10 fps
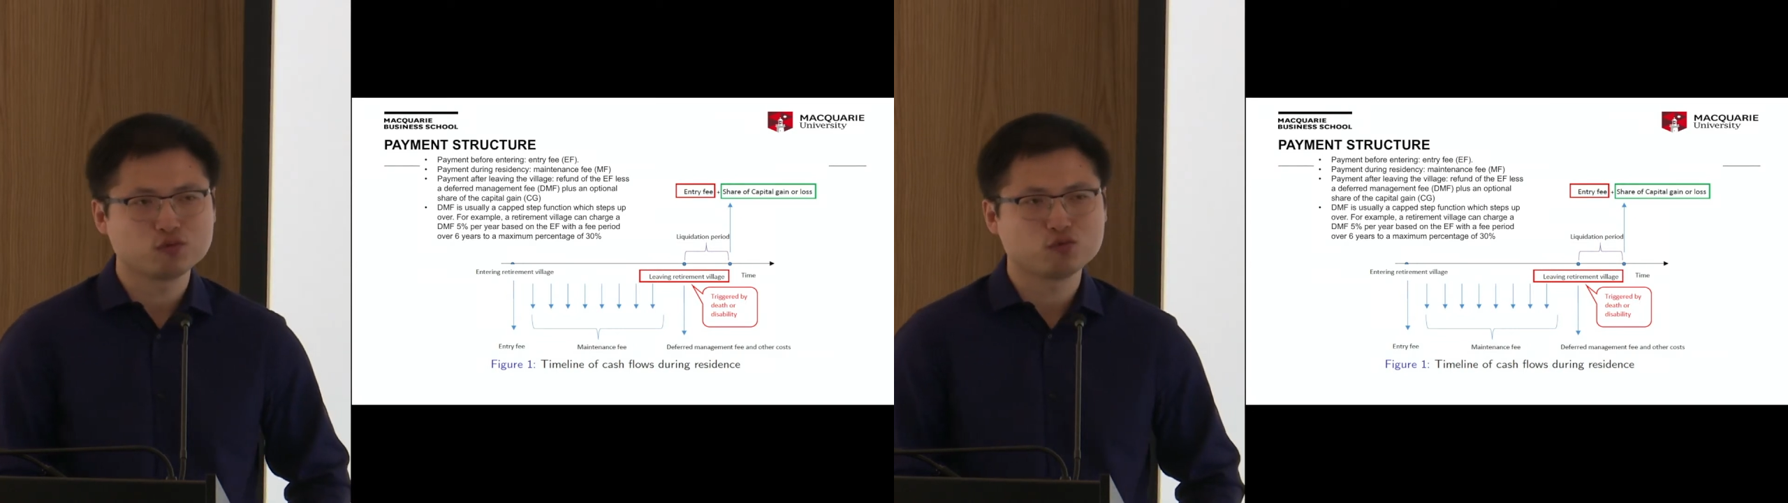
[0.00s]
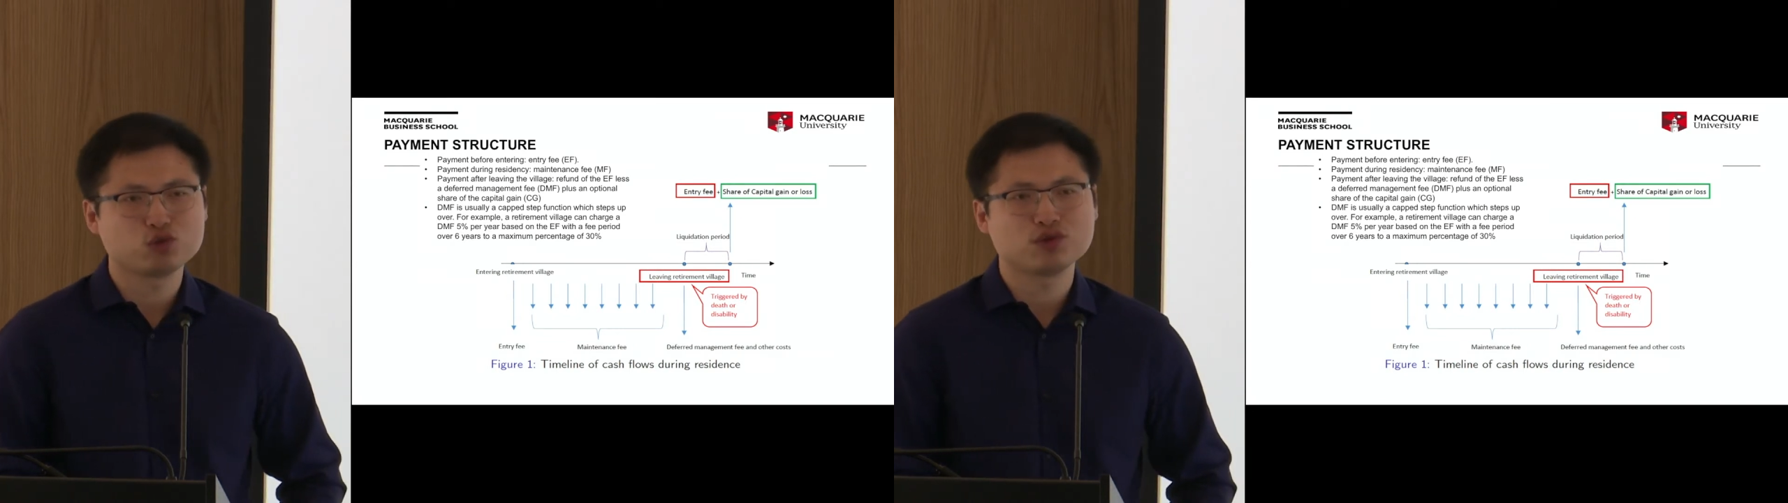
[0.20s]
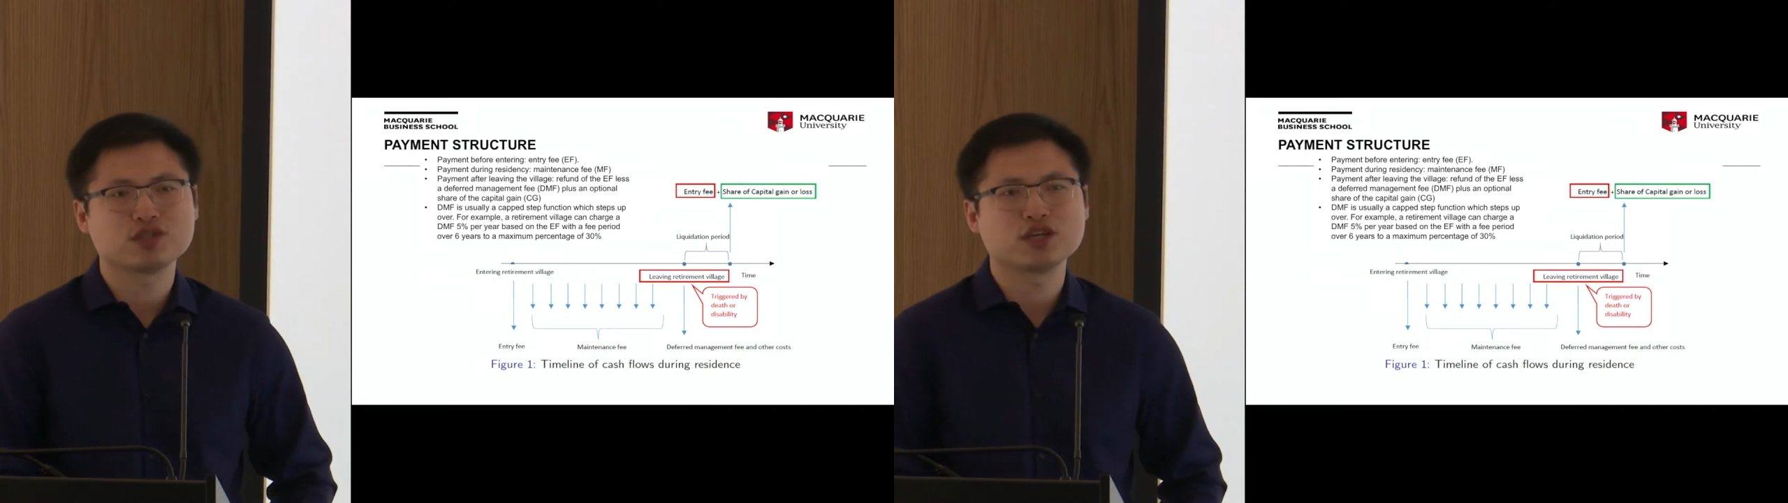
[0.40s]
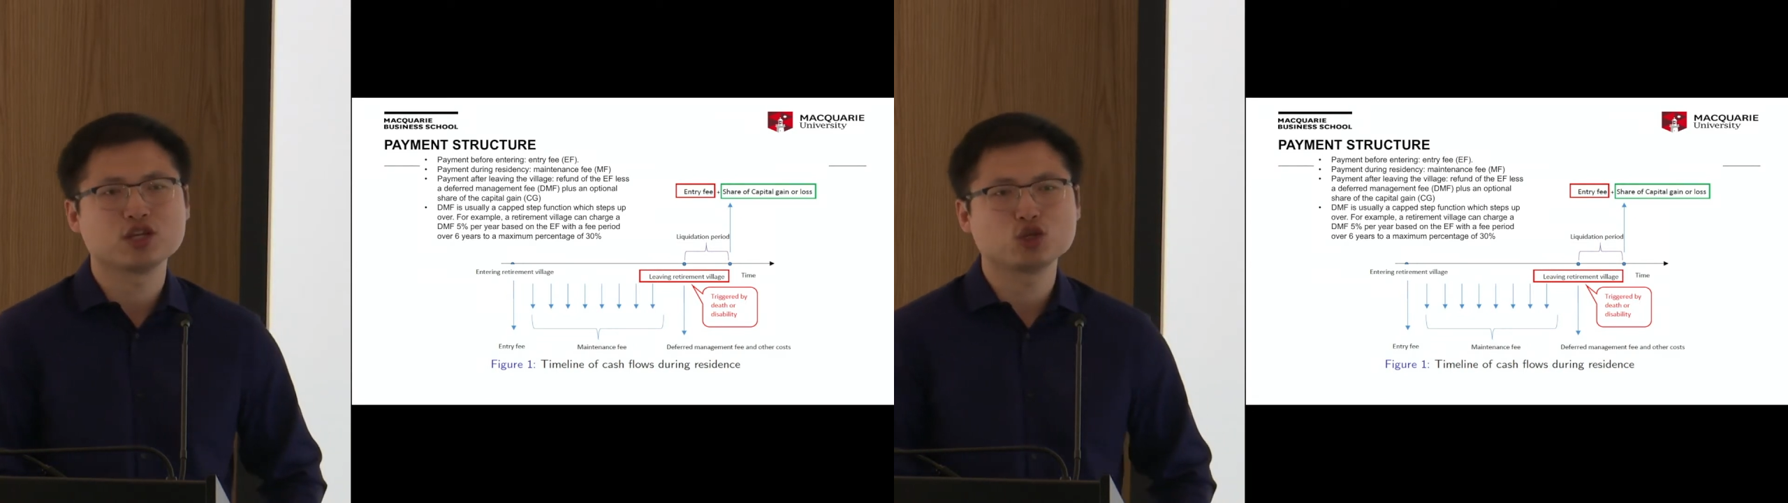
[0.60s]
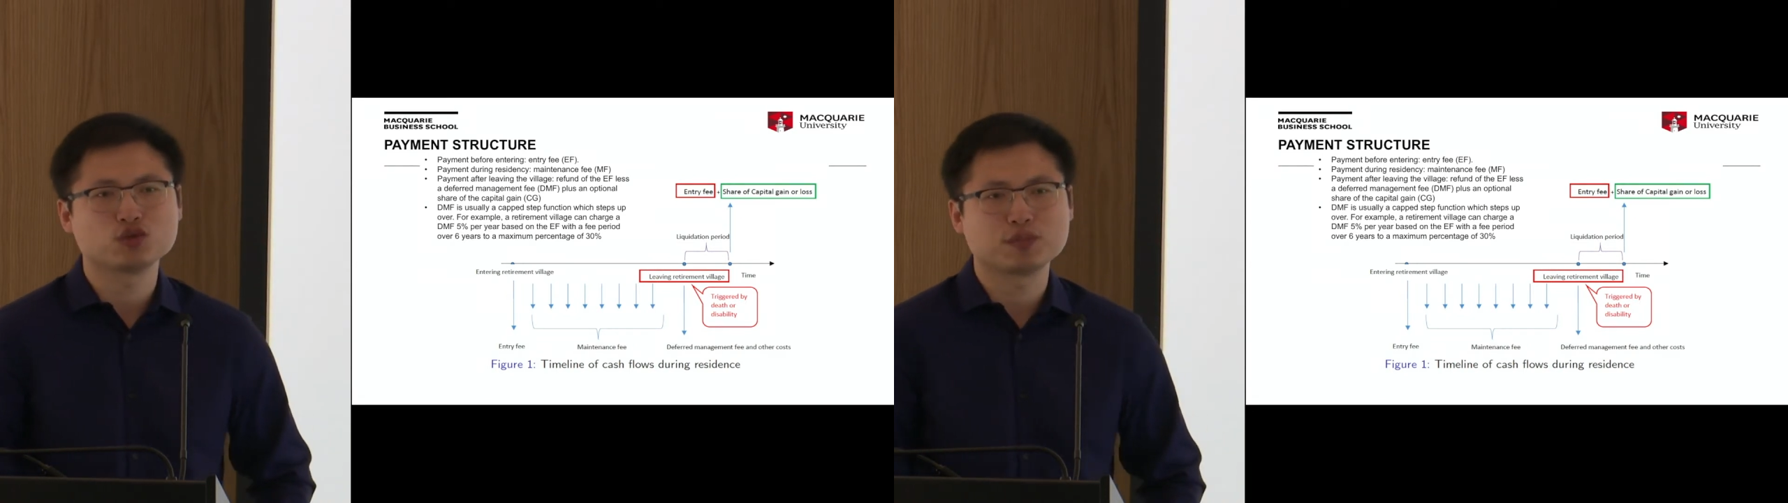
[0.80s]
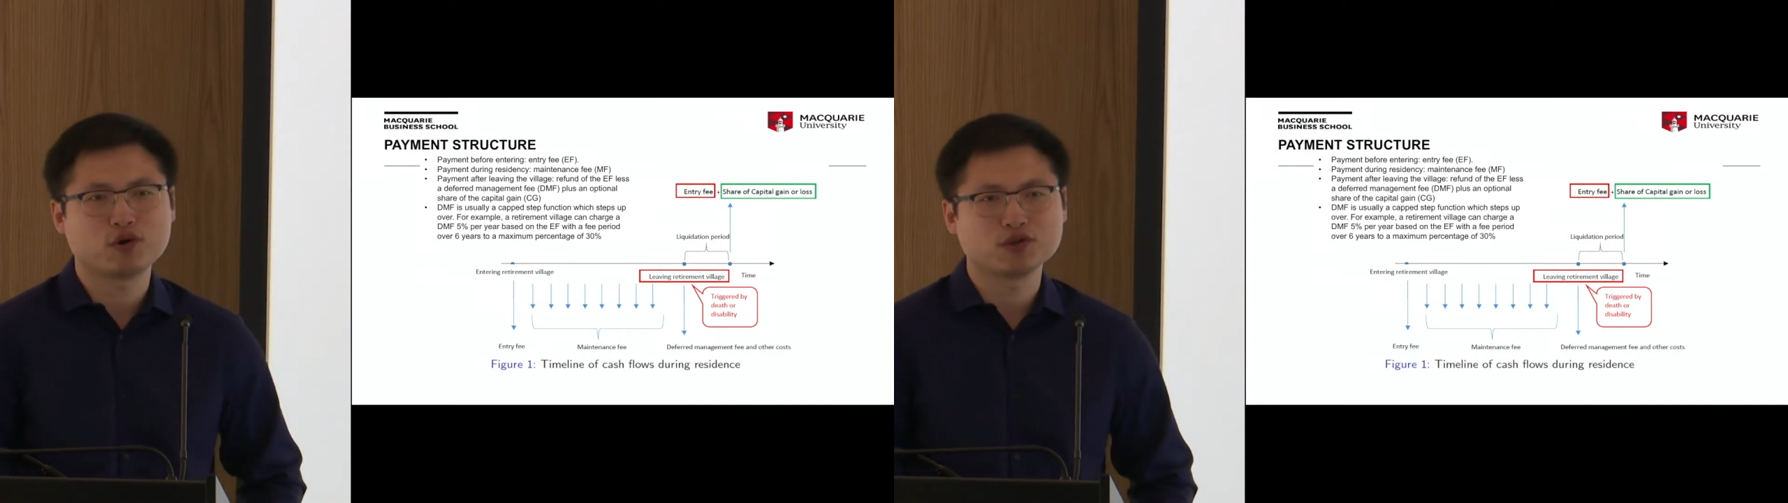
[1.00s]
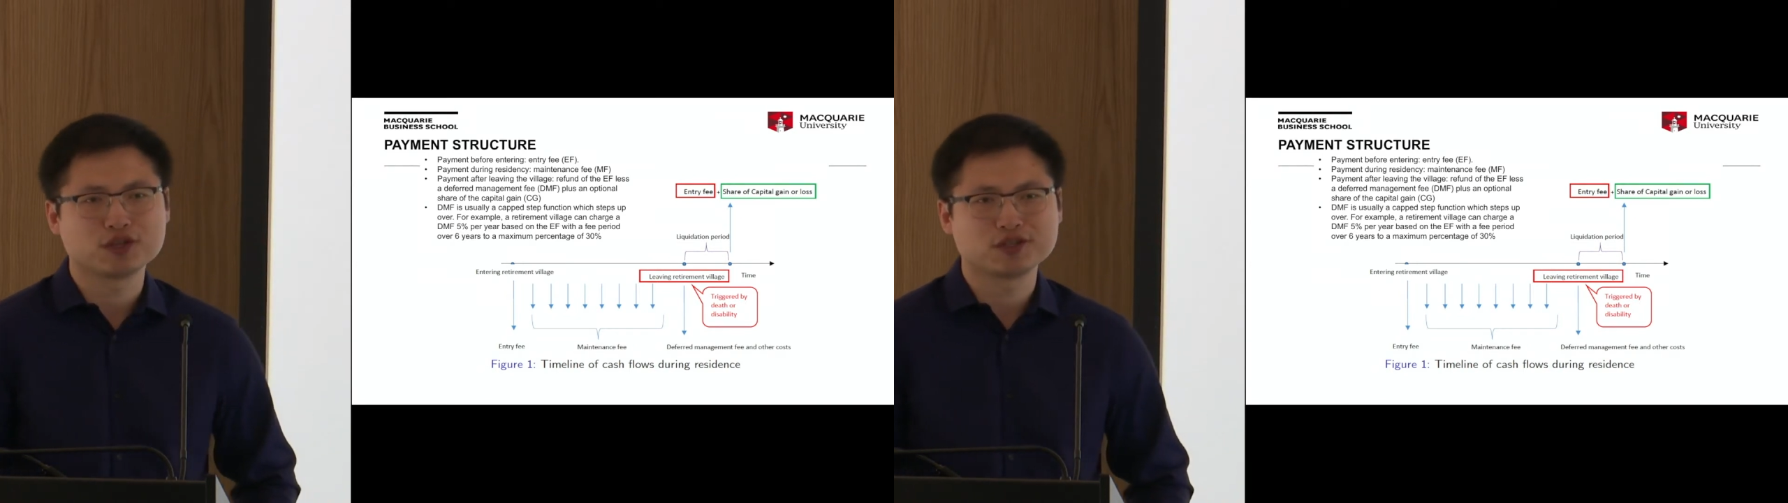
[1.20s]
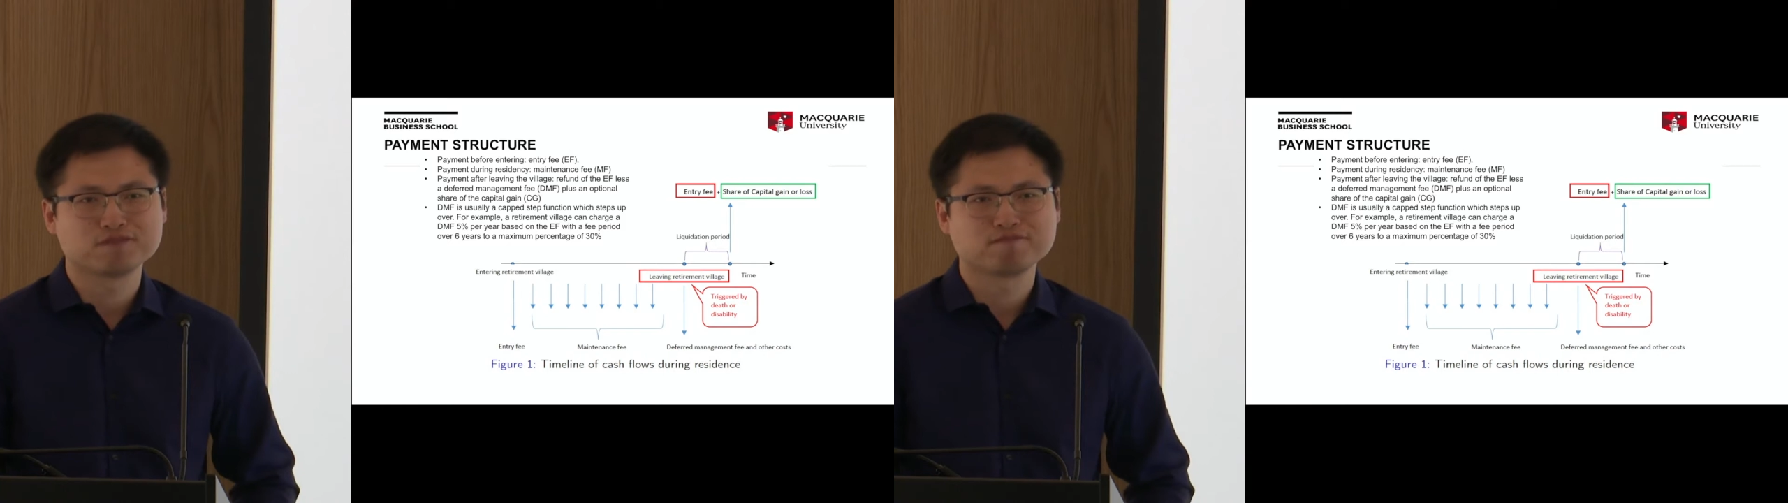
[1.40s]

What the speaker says: which is the initial deposit.